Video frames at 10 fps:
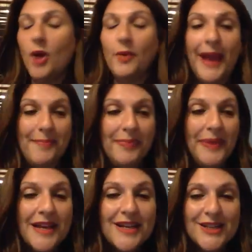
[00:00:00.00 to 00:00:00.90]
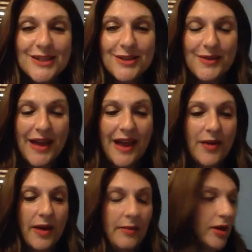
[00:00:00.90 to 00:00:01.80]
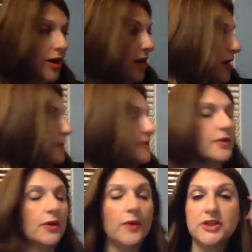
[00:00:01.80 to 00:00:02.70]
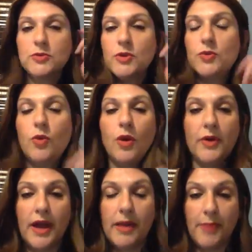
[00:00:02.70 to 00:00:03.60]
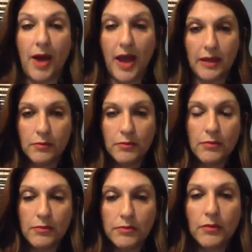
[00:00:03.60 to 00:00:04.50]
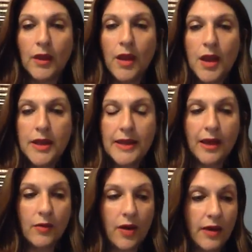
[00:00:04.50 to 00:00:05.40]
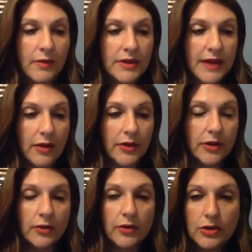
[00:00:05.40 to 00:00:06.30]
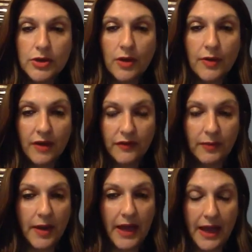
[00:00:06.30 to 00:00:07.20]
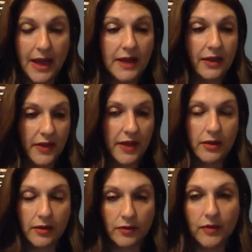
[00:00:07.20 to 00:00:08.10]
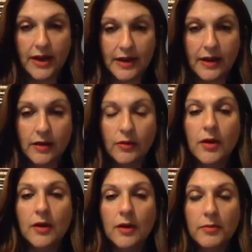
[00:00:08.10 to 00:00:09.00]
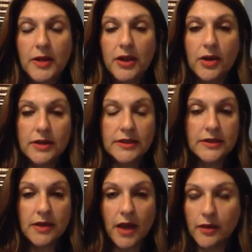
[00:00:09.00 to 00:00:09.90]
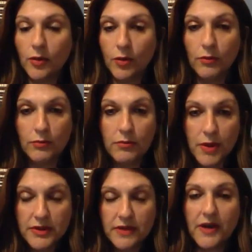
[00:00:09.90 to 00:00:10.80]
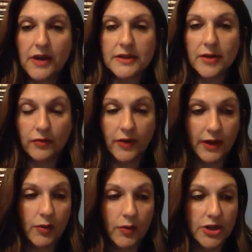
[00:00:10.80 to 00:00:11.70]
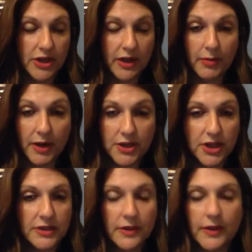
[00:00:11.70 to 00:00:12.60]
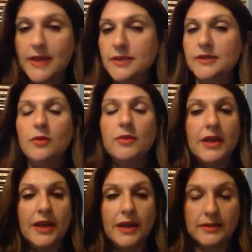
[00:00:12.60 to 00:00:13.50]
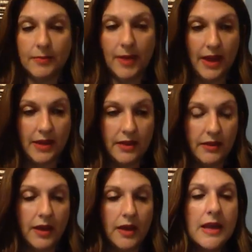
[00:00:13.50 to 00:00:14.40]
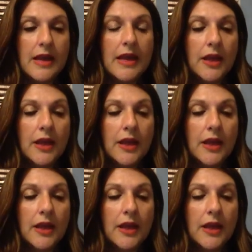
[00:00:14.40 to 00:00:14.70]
Okay, so now I'm going to, so the question was, what would I buy? Now, I would tell you, you don't have to buy anything right now because I know most of us are really watching our budgets, okay? So there's no need to buy anything.